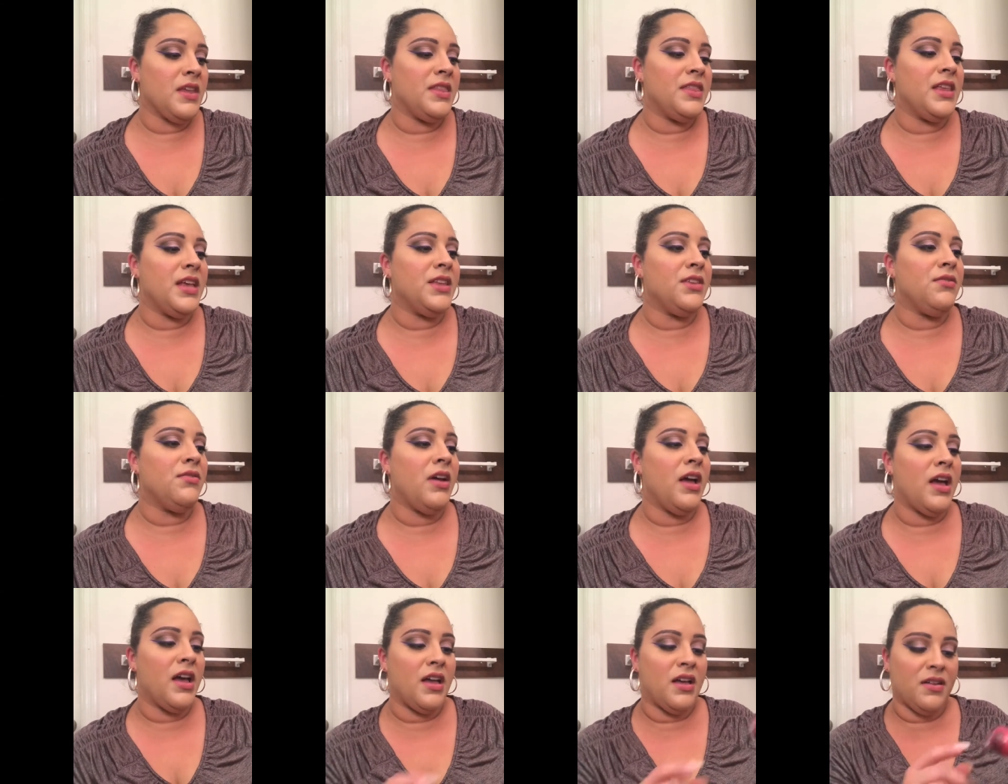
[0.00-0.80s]
then you
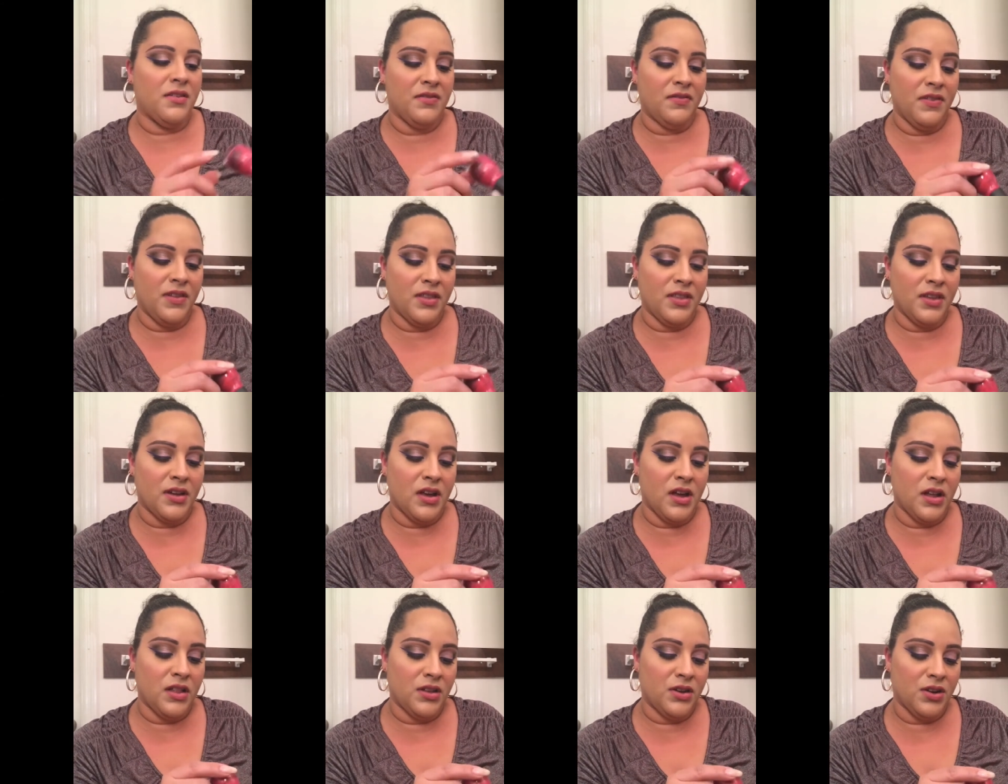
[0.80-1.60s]
have the
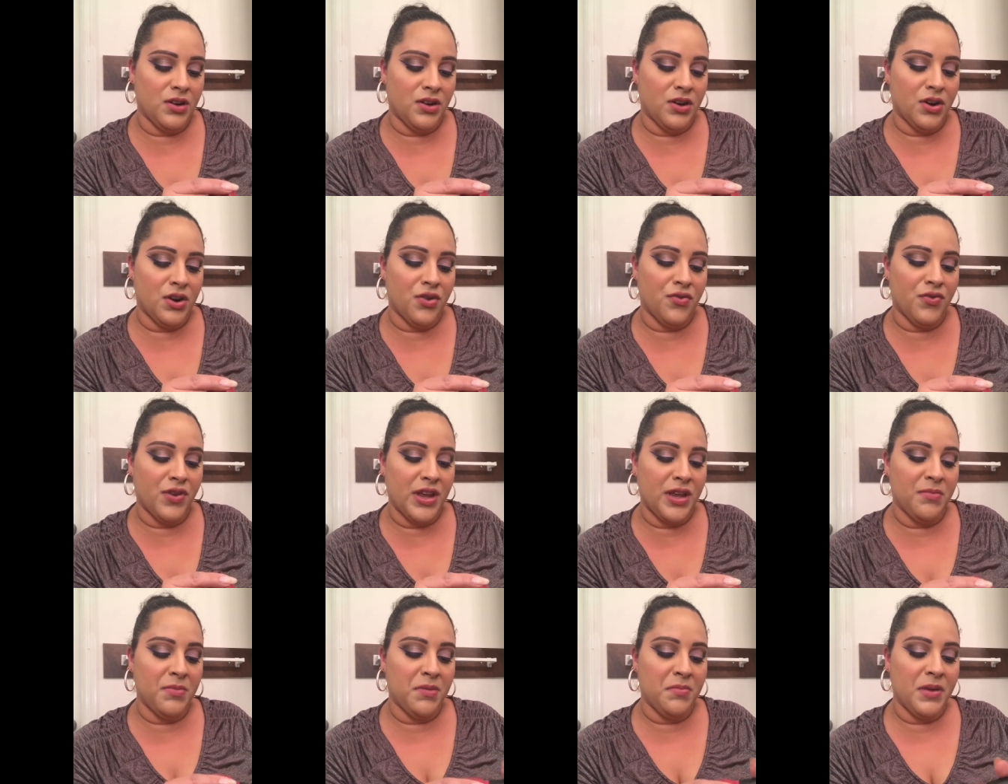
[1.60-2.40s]
color
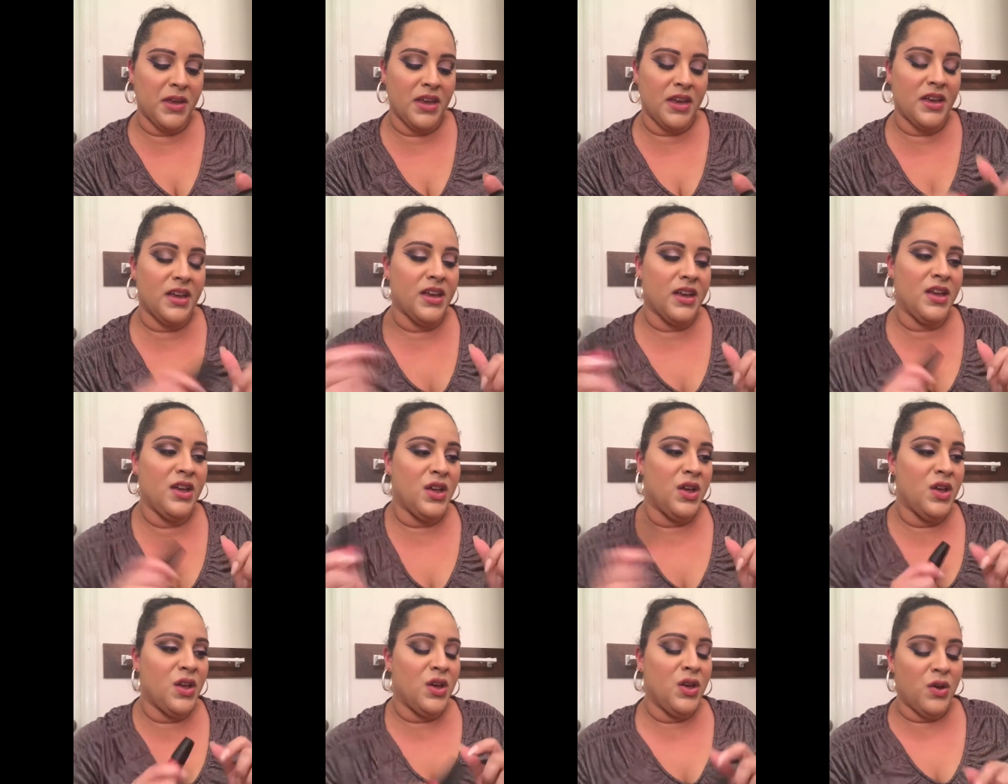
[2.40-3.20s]
cream pink
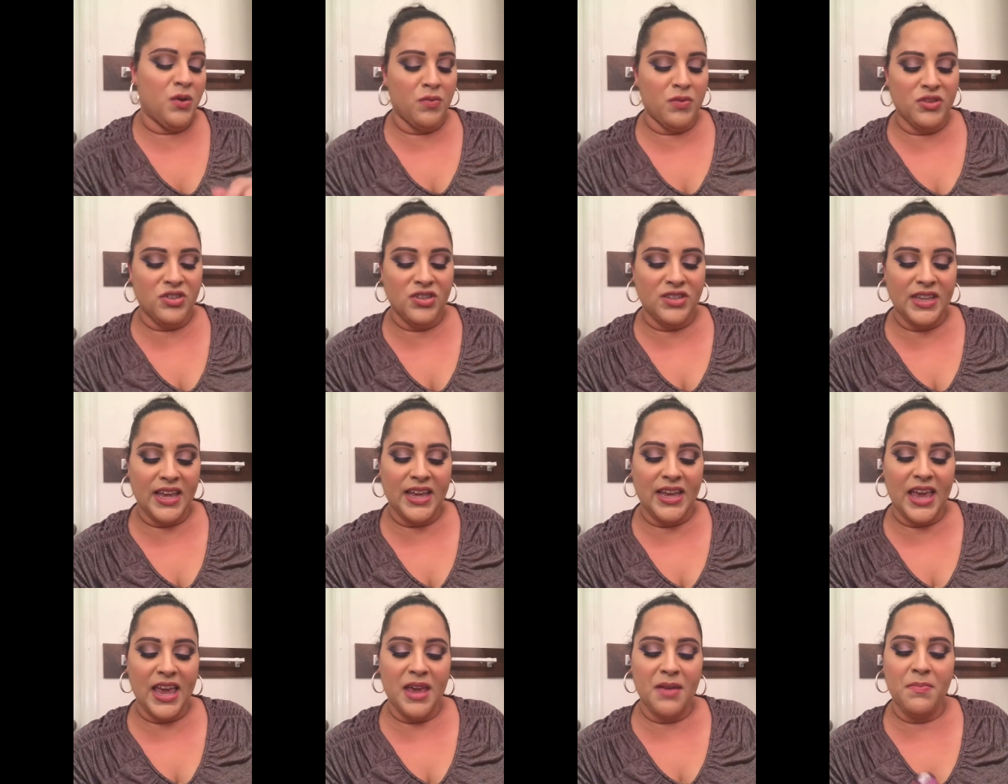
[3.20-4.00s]
which is
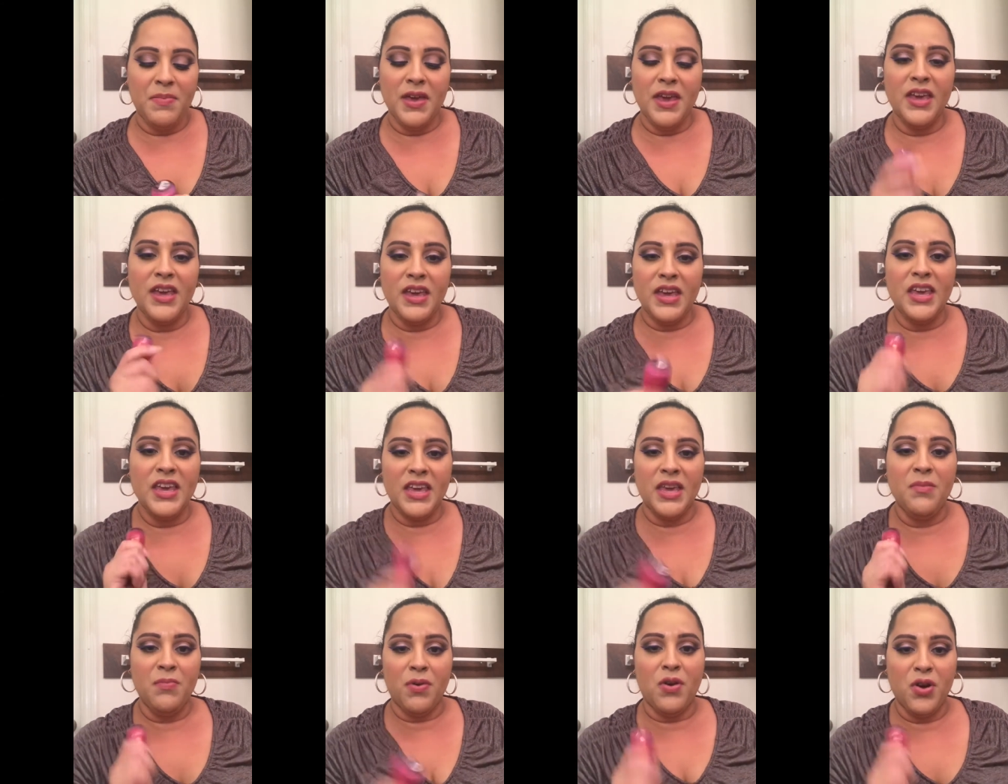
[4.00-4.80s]
like a
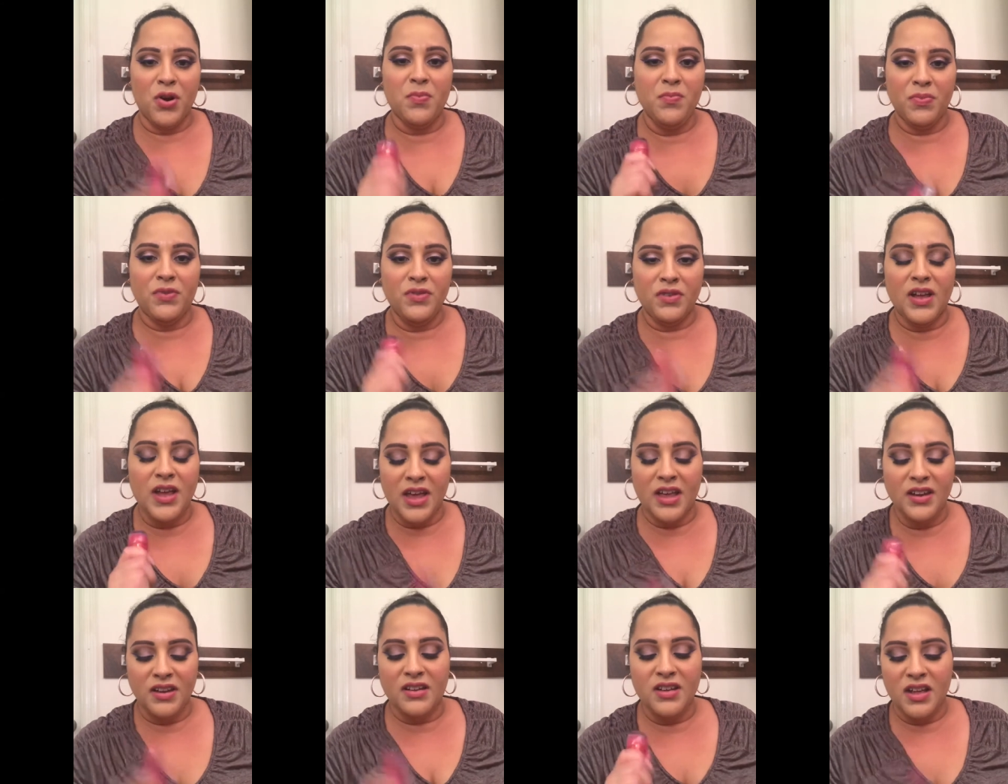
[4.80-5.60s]
pinky purple
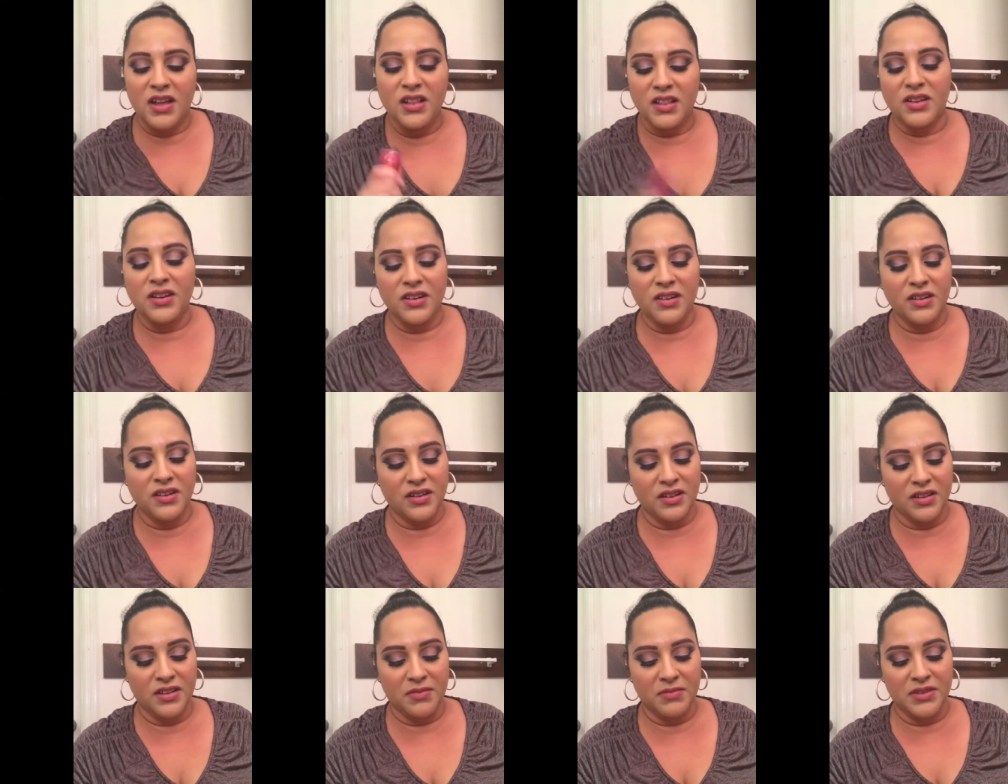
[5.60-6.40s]
kind of color
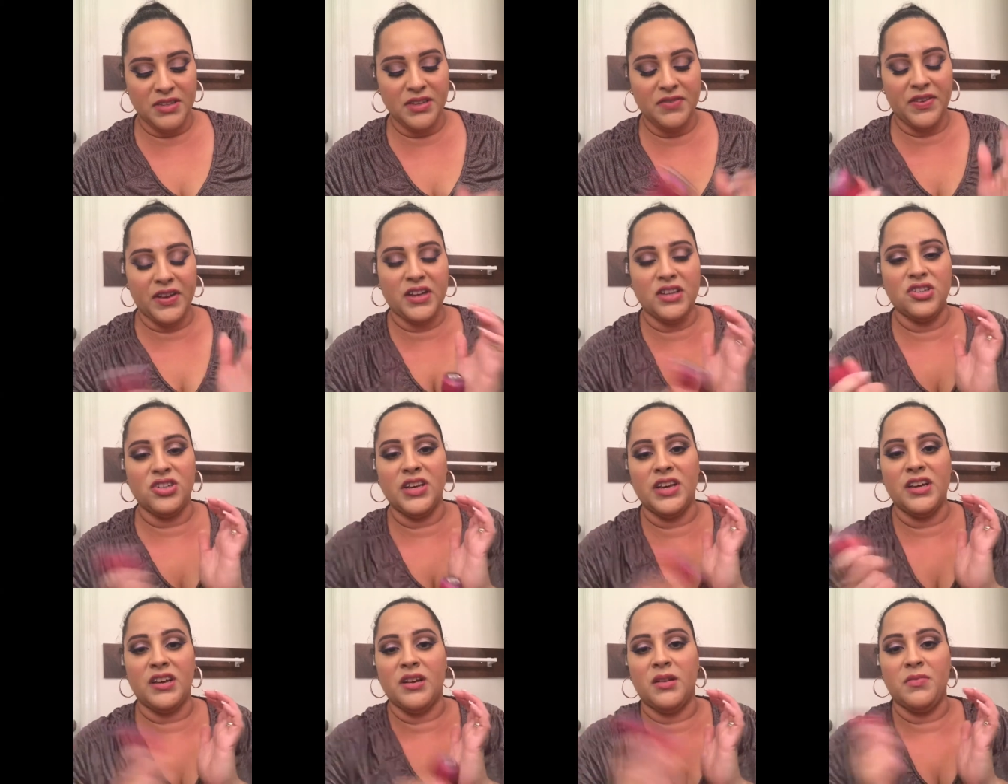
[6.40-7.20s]
let me see if I can
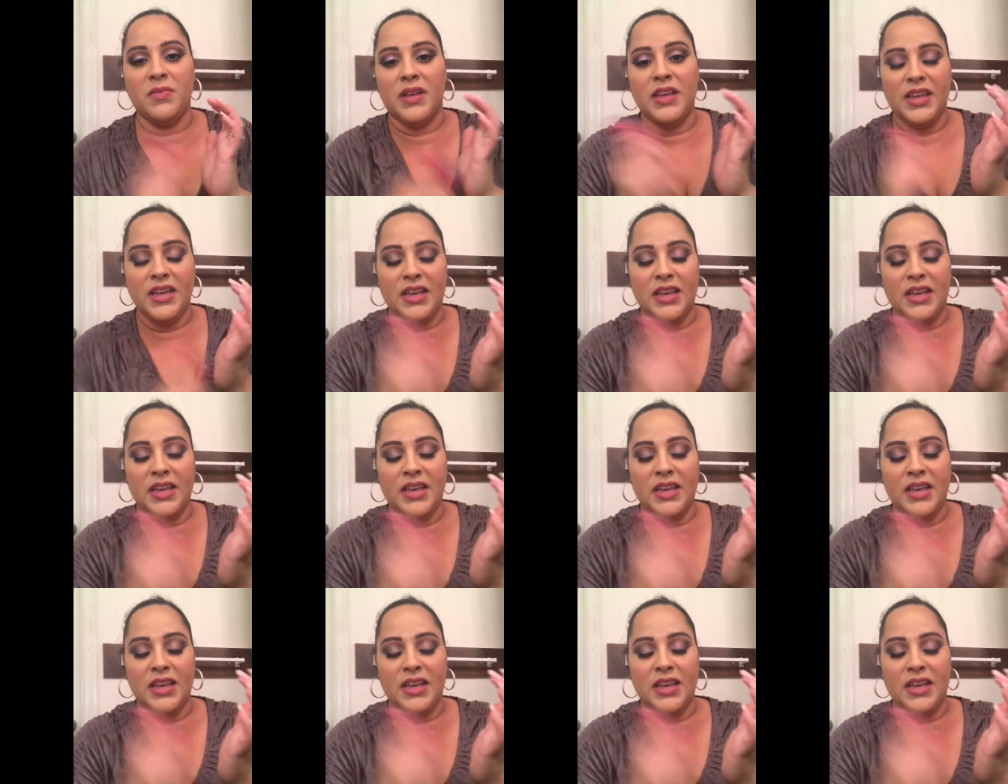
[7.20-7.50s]
shake it up